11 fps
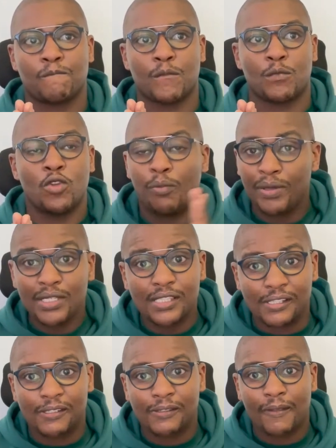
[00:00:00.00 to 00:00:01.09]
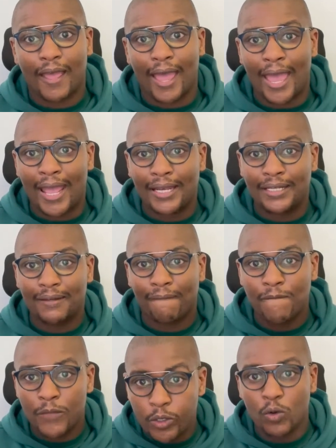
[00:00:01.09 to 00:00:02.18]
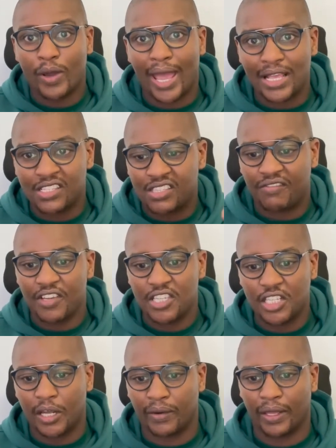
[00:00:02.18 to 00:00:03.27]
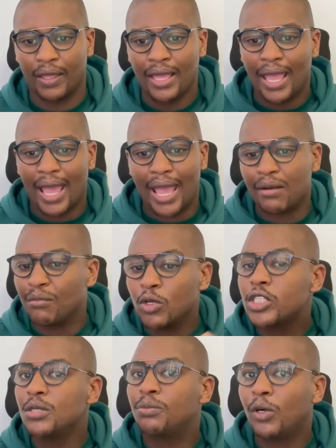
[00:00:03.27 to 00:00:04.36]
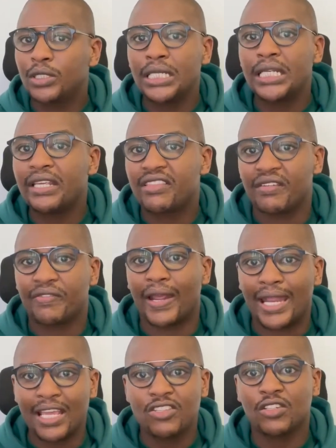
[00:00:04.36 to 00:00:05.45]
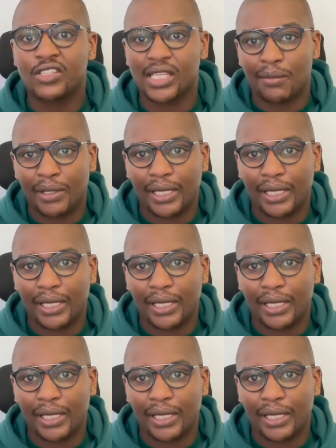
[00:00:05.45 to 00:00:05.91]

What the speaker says: your business and you as the visionary. And most importantly, the financial summary.